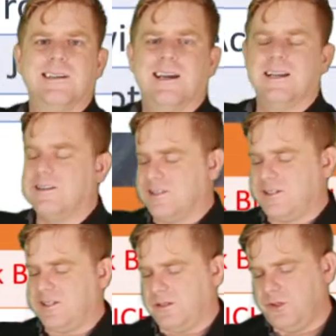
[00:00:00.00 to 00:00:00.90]
And here's the
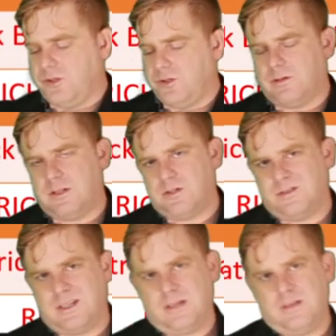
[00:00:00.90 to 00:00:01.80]
deal. If you do want to
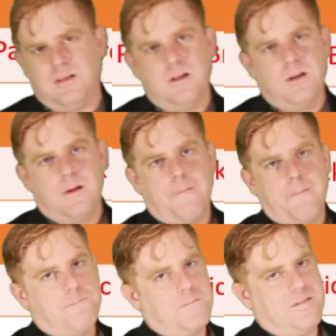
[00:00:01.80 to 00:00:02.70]
donate
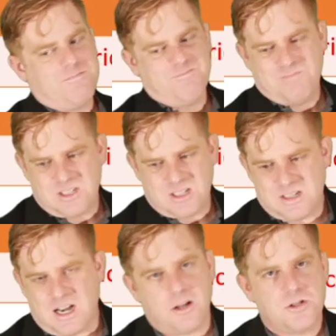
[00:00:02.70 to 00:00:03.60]

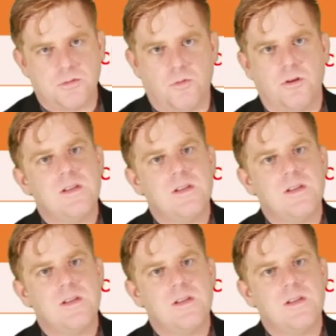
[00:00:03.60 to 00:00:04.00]
$6 or more,